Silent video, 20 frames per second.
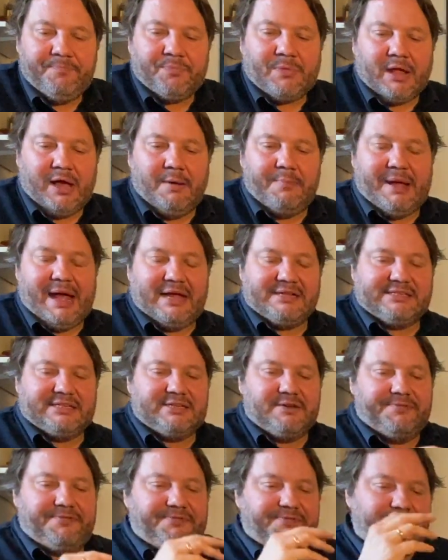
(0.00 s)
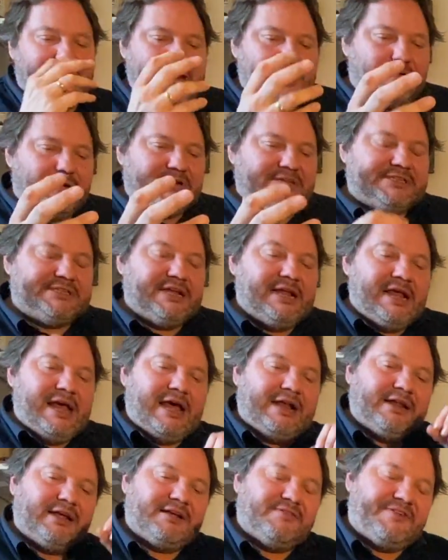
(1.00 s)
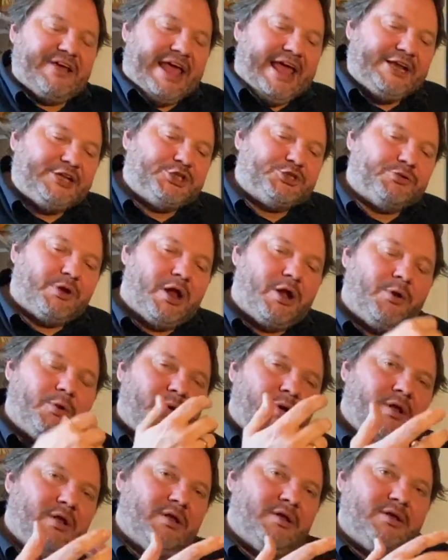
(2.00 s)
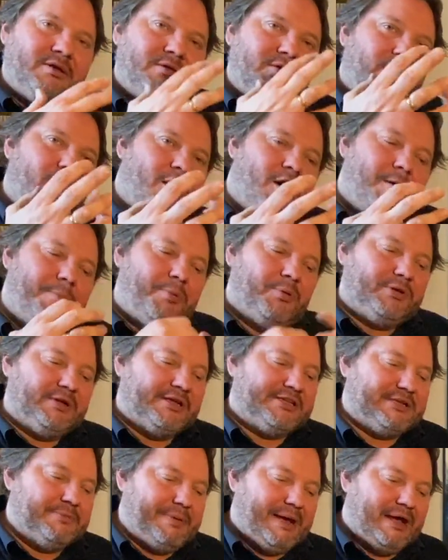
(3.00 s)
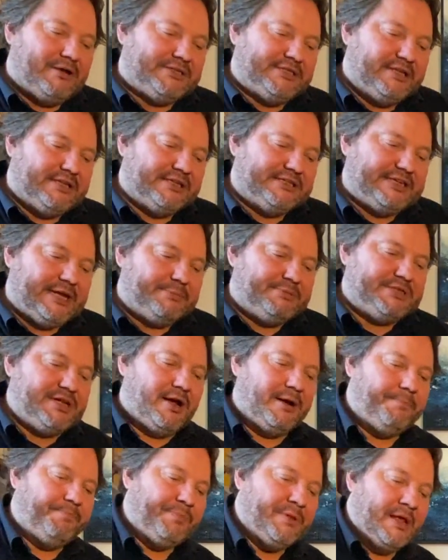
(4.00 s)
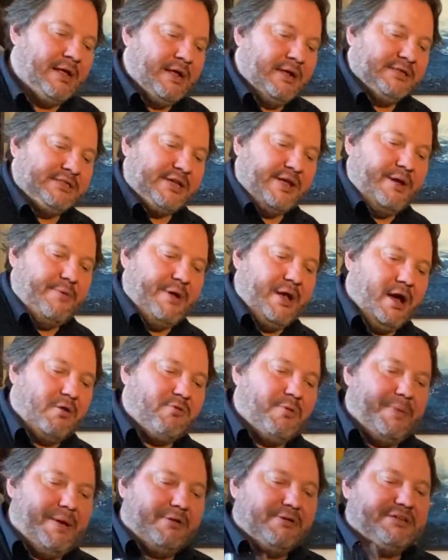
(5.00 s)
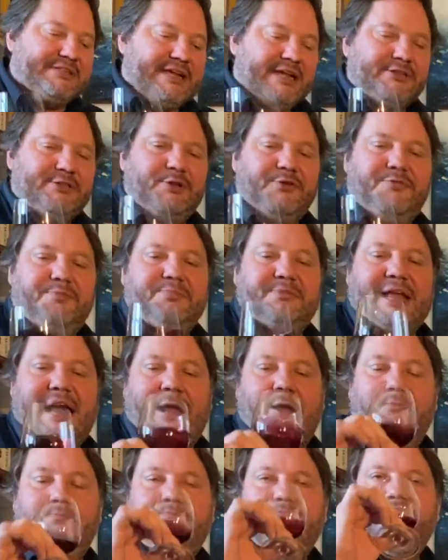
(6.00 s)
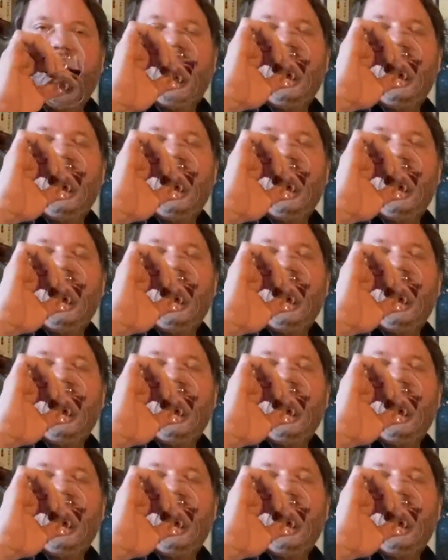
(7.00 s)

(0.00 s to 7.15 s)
It has a sort of fragrance and a kind of hedgerow herbalness about it at the same time. So here we are, Ribeiro Santo from Down.